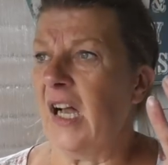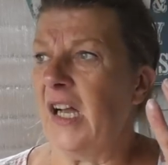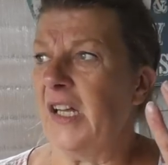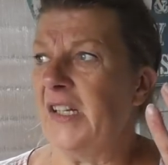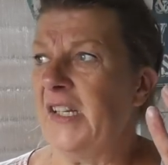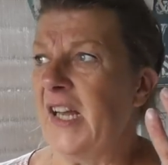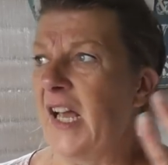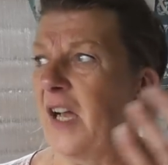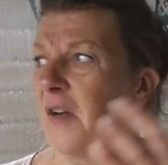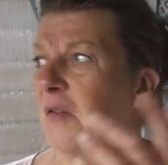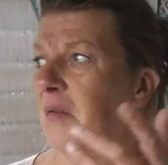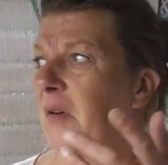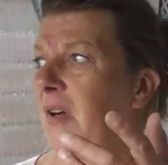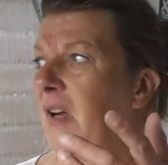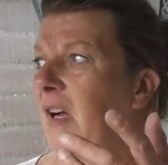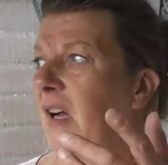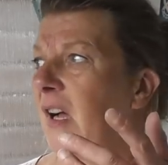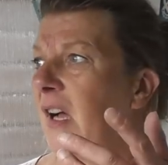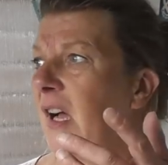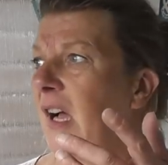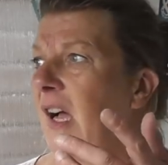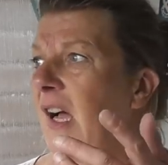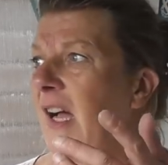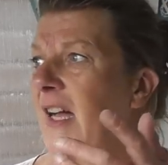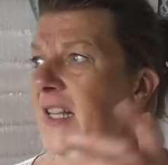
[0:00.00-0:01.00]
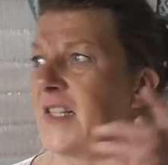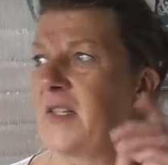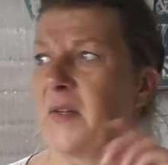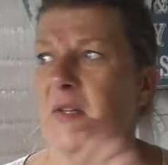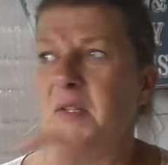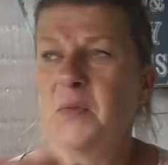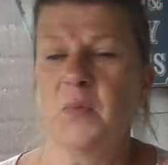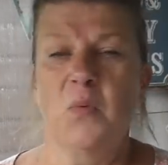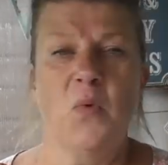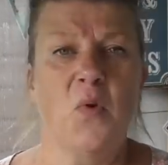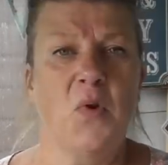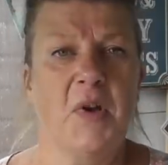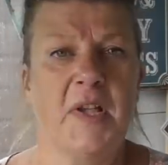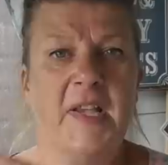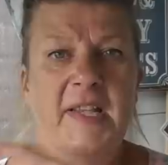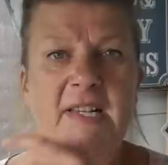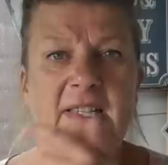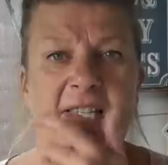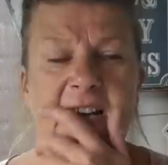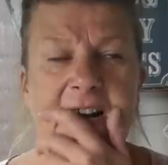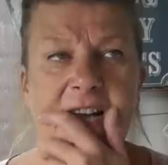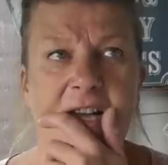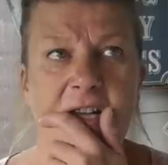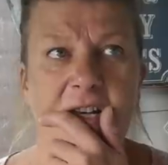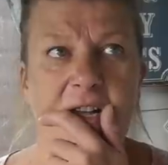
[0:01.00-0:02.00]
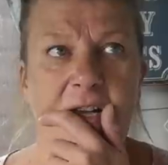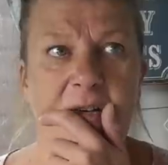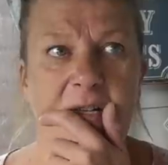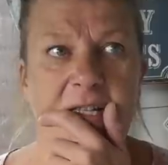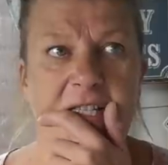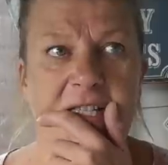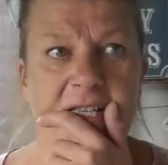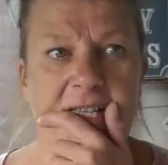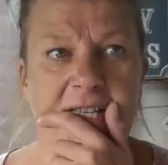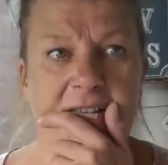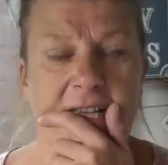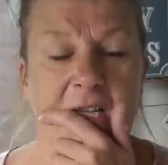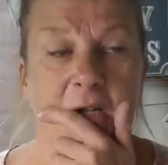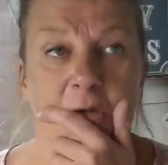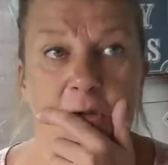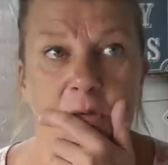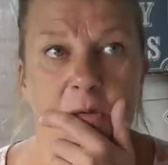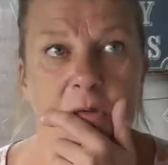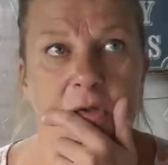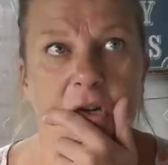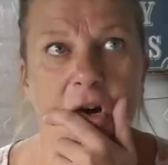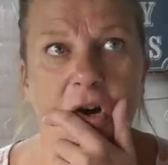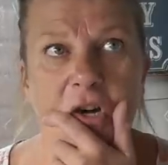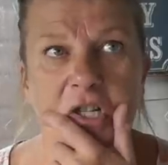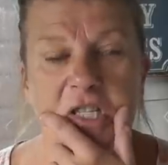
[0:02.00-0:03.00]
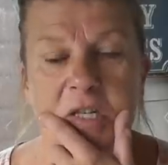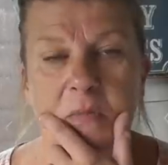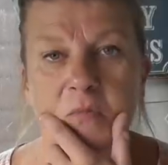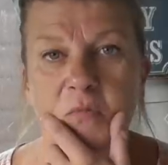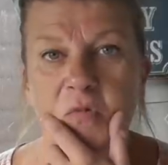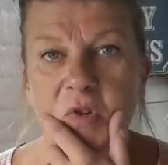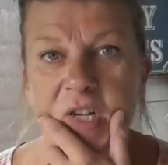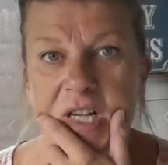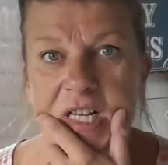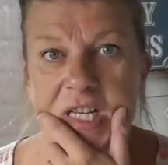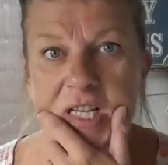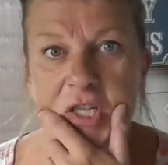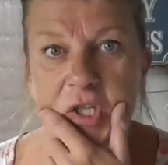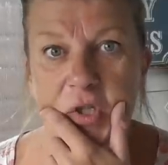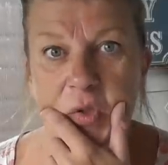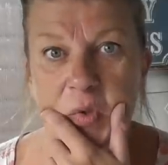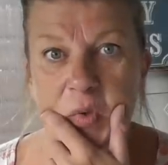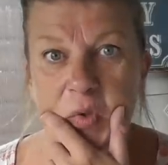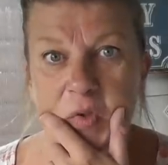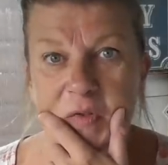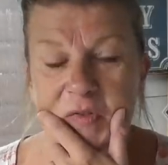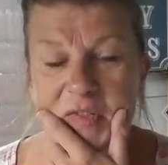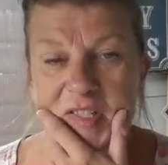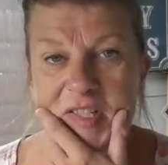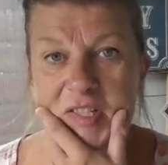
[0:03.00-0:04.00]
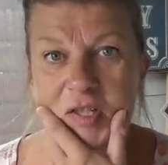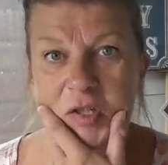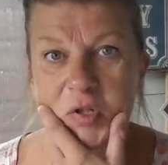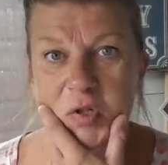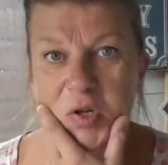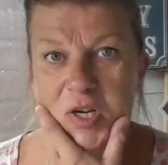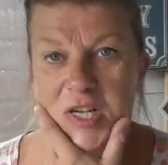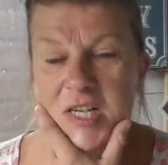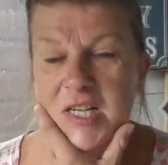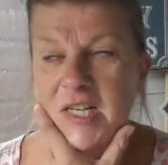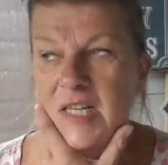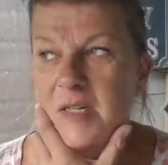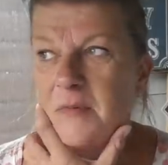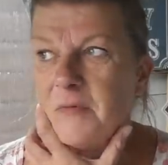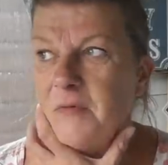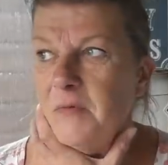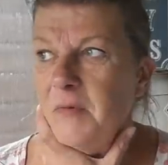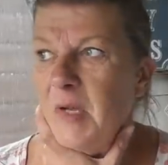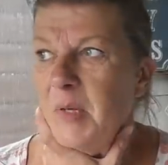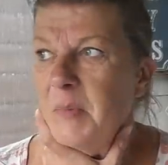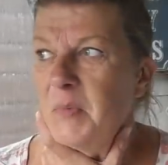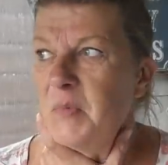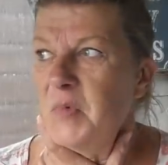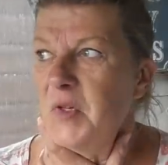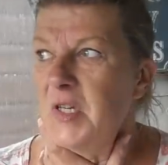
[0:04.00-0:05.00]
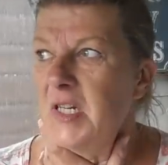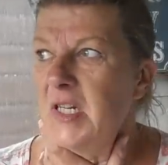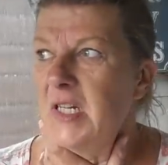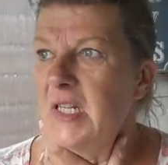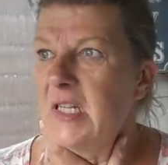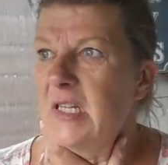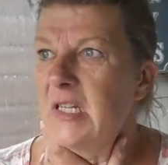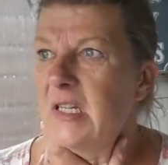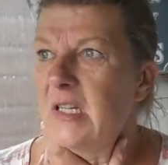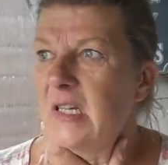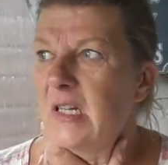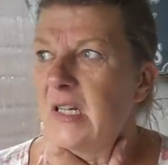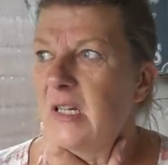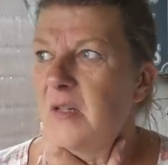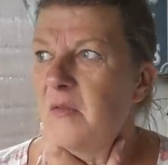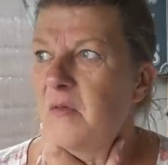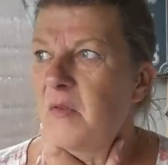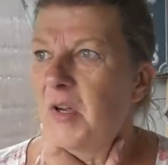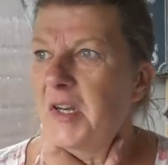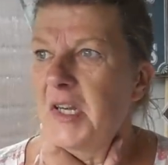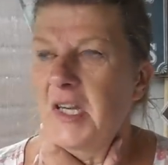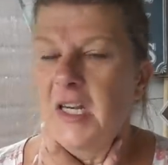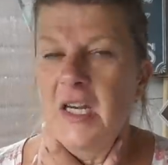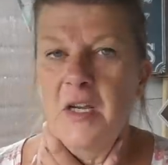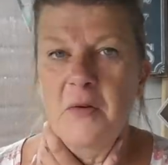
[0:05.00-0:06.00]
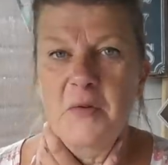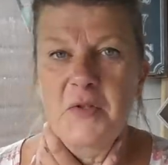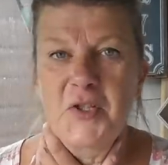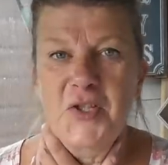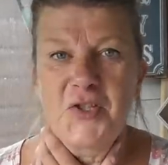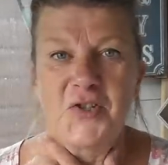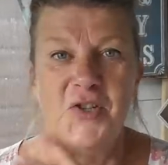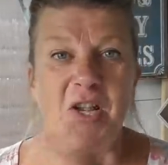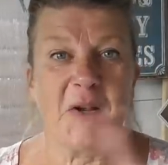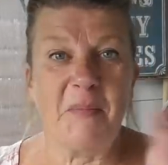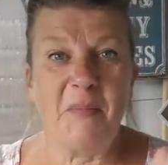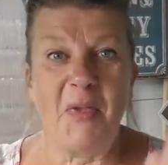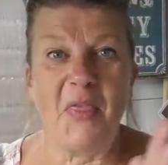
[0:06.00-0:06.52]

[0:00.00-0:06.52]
Now, as I was walking down, I was thinking, oh gosh, I'm really short of string. I'm really running low on string.